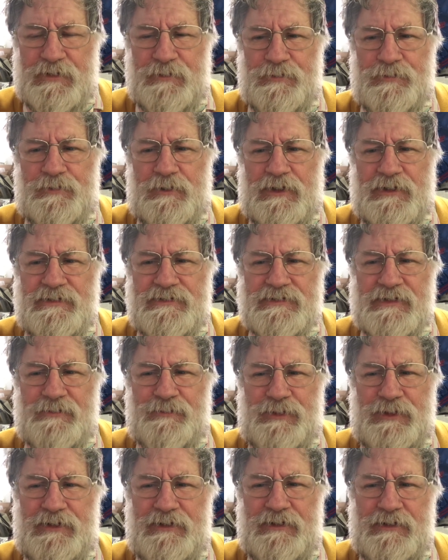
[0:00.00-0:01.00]
would rise
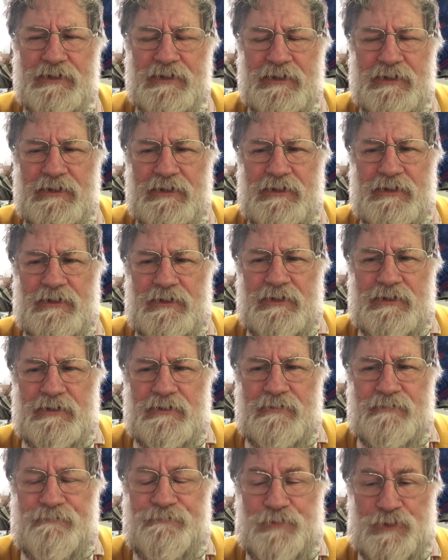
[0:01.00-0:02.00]
up in
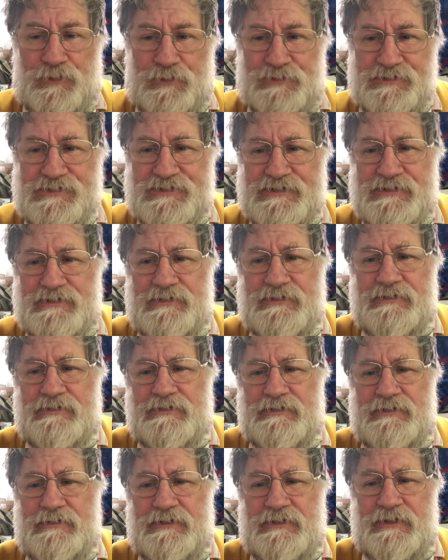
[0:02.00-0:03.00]
force
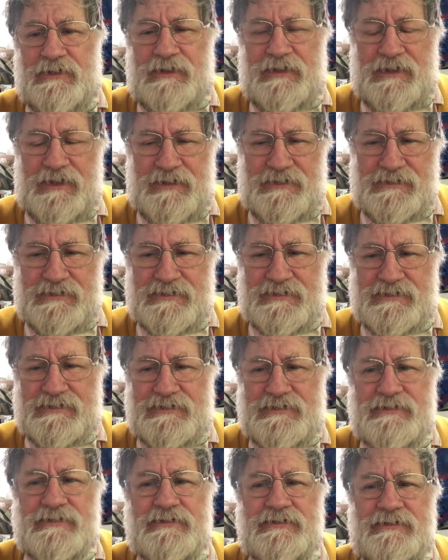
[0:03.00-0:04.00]

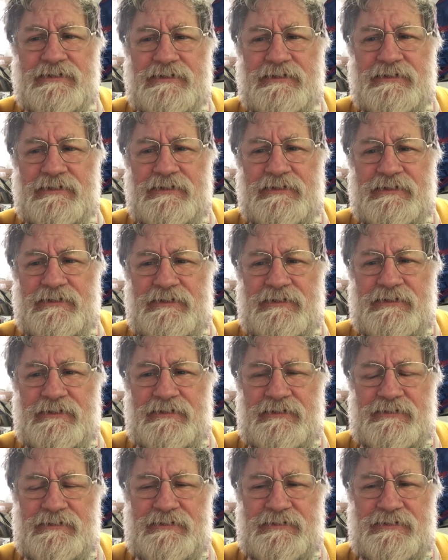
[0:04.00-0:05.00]
against
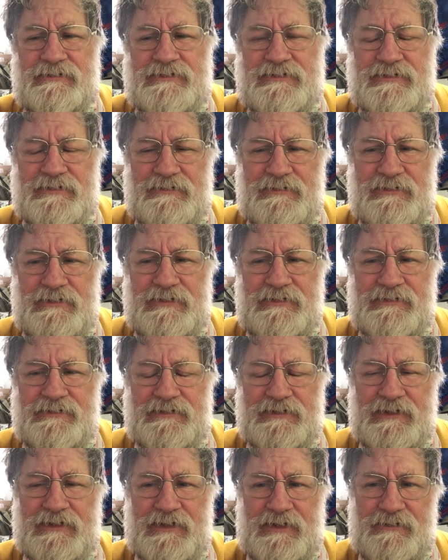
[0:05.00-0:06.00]
the tyranny that
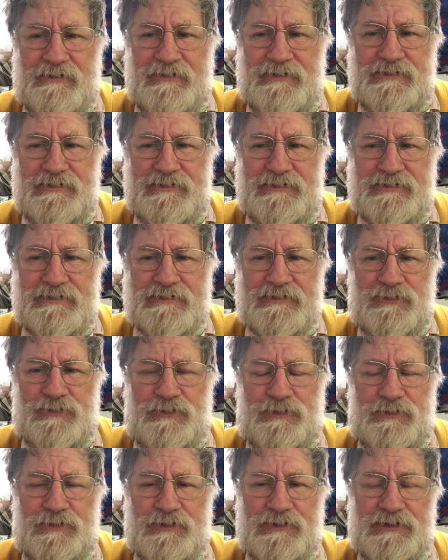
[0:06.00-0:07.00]
encourages
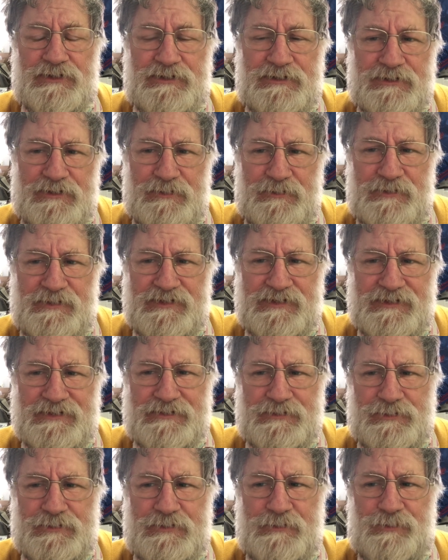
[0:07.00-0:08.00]
or condones this
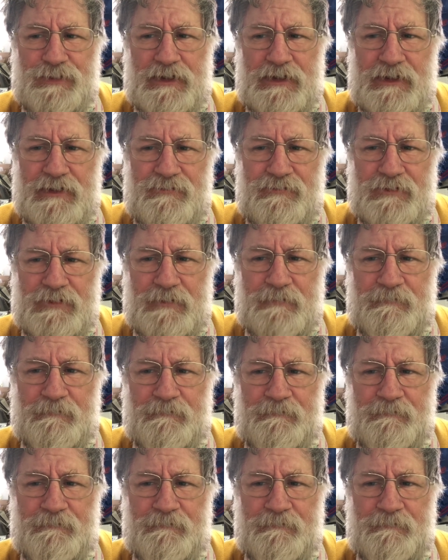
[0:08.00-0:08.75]
sort of behaviour.